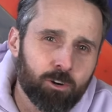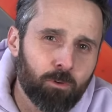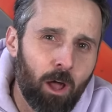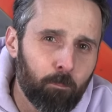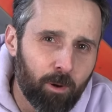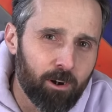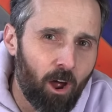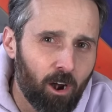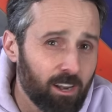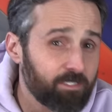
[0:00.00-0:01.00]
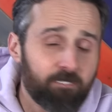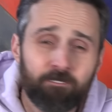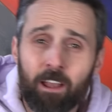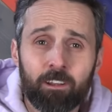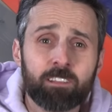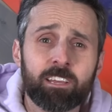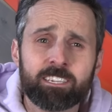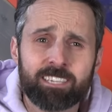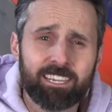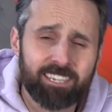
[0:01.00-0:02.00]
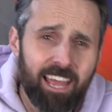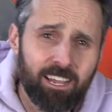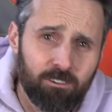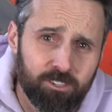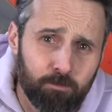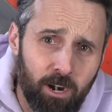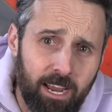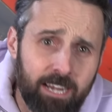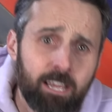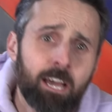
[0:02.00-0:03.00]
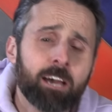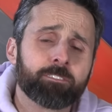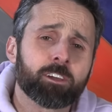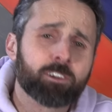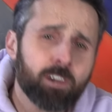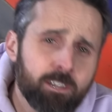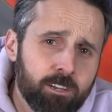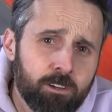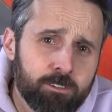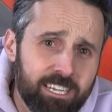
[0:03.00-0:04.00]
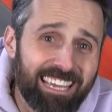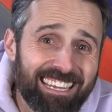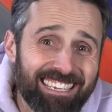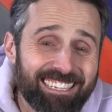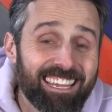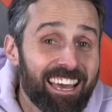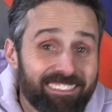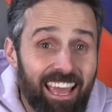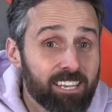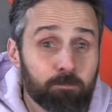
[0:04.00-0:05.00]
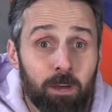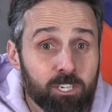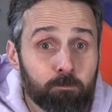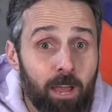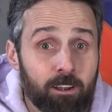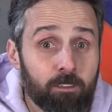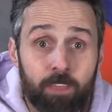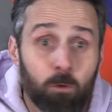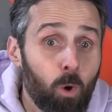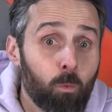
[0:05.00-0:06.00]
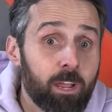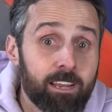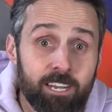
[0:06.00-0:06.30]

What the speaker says: Terrell Bernard at the very least has an ankle sprain. The good news is that's much better than what we